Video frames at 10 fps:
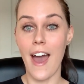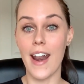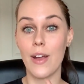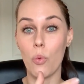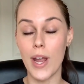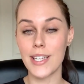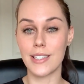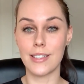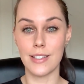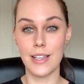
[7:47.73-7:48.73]
and I wait
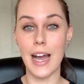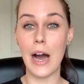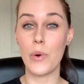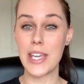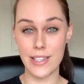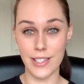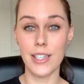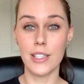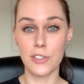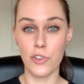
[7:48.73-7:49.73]
to see how easy
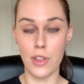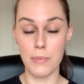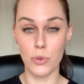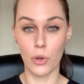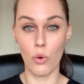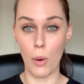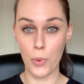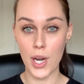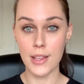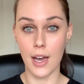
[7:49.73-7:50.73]
it is for them to
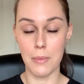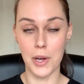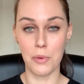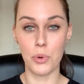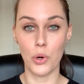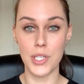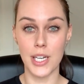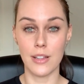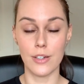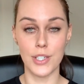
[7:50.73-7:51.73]
incorporate that amount of
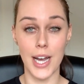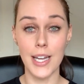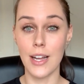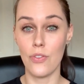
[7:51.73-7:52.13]
protein in their diet.